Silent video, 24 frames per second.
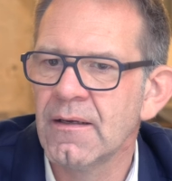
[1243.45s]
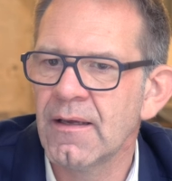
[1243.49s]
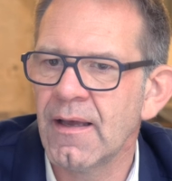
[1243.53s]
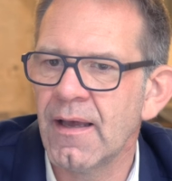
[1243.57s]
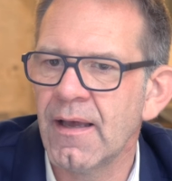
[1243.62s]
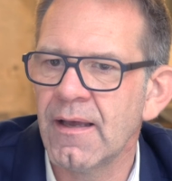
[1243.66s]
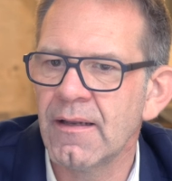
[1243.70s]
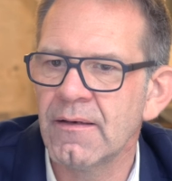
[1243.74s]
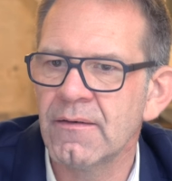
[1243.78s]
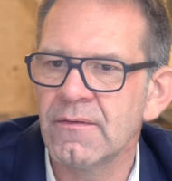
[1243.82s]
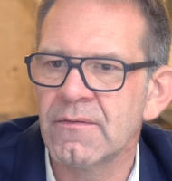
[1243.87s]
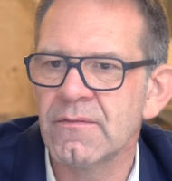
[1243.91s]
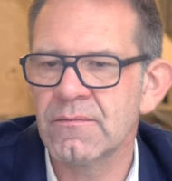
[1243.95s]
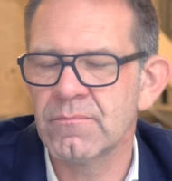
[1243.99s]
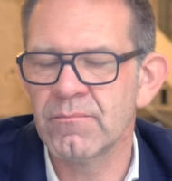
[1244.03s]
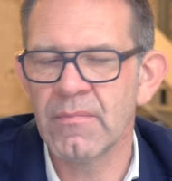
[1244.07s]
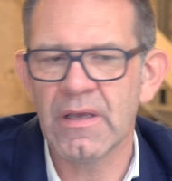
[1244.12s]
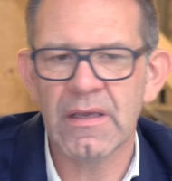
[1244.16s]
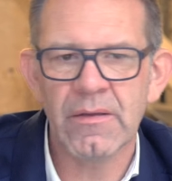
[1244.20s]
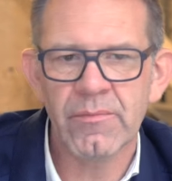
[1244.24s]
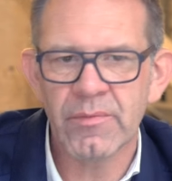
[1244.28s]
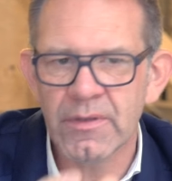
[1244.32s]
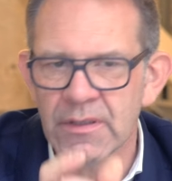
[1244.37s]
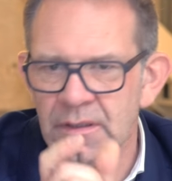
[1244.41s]
and
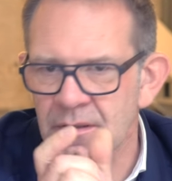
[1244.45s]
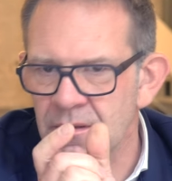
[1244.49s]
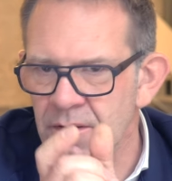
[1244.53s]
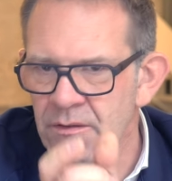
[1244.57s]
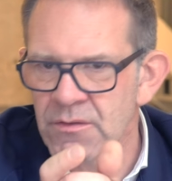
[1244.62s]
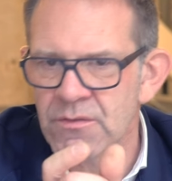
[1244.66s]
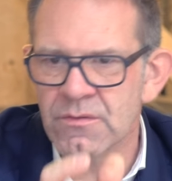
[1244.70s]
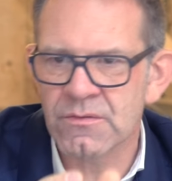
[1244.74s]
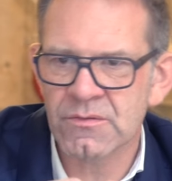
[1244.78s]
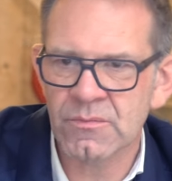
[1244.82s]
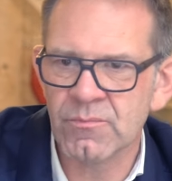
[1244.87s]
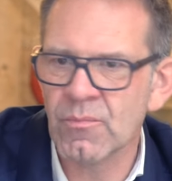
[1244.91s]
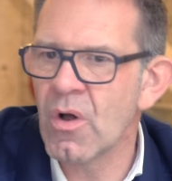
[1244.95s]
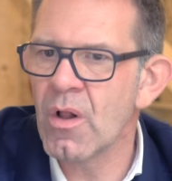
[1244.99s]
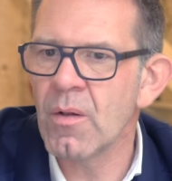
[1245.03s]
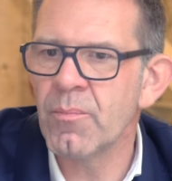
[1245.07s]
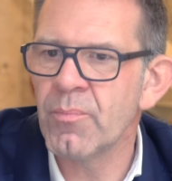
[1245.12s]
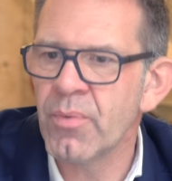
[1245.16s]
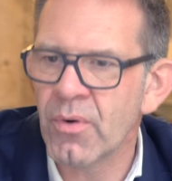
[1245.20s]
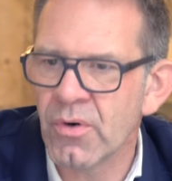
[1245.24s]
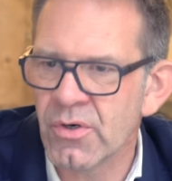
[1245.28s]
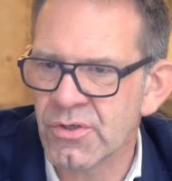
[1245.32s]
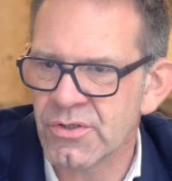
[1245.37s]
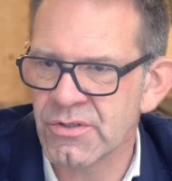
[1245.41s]
maybe a small
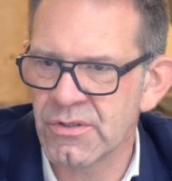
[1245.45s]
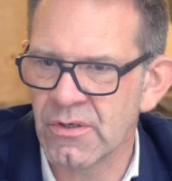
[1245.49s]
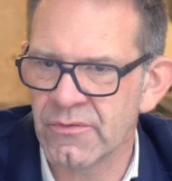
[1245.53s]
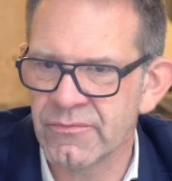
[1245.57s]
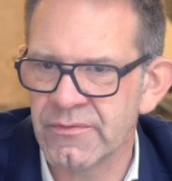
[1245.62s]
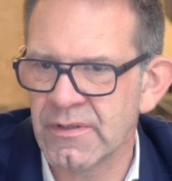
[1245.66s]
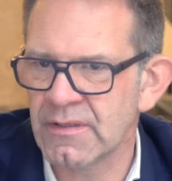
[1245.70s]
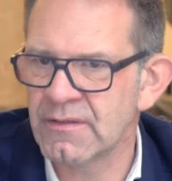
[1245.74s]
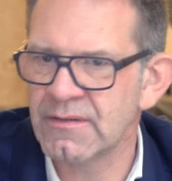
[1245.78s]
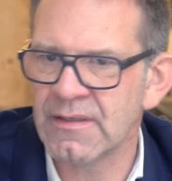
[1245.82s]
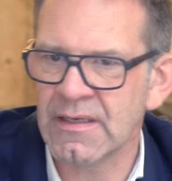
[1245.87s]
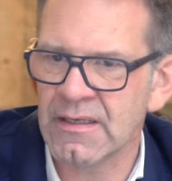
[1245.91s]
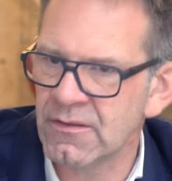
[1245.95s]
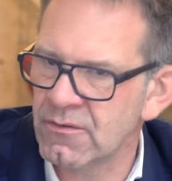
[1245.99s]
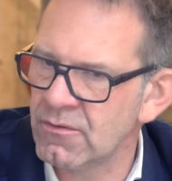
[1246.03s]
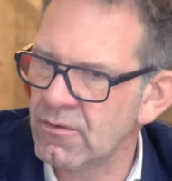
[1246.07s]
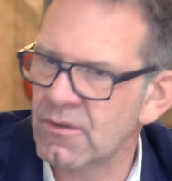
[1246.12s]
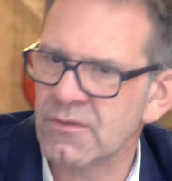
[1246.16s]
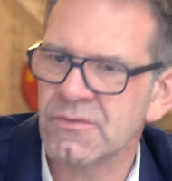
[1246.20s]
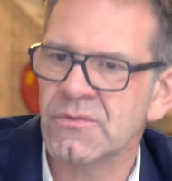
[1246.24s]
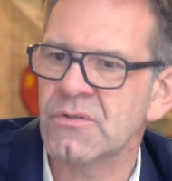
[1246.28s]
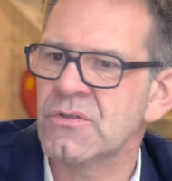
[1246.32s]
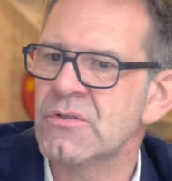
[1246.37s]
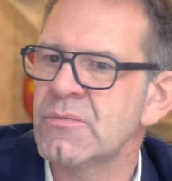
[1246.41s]
portion of that day you
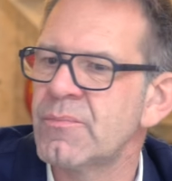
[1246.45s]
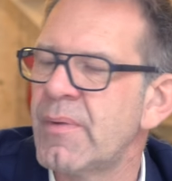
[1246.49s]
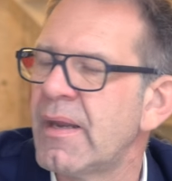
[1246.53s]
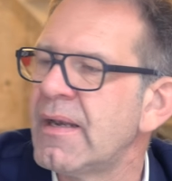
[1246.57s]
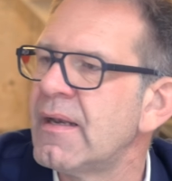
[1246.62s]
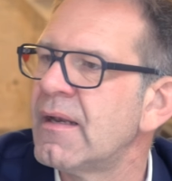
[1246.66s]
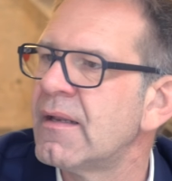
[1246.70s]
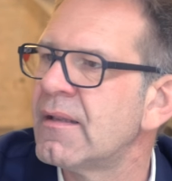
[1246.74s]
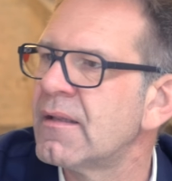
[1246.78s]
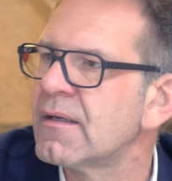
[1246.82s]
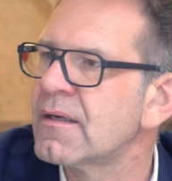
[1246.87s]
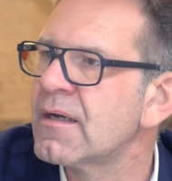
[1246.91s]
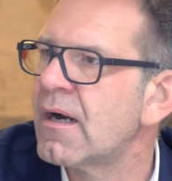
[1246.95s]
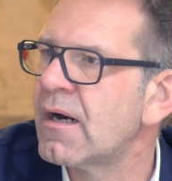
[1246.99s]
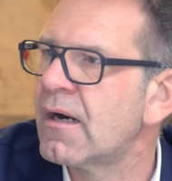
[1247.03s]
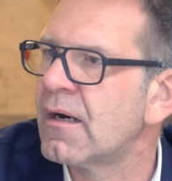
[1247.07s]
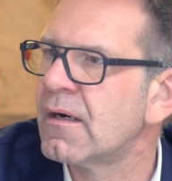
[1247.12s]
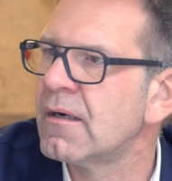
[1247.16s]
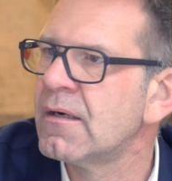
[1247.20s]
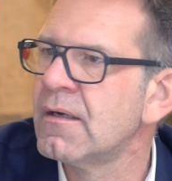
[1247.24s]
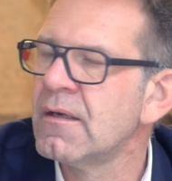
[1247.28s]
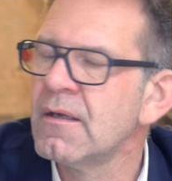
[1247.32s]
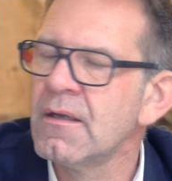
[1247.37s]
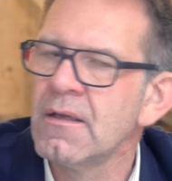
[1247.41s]
also spend in the
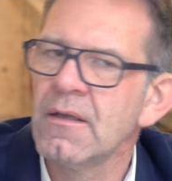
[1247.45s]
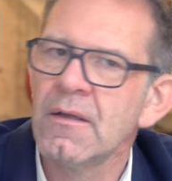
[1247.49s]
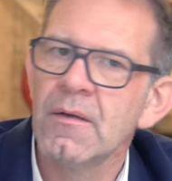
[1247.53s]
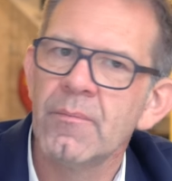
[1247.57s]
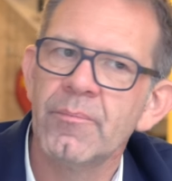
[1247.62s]
car. Mm.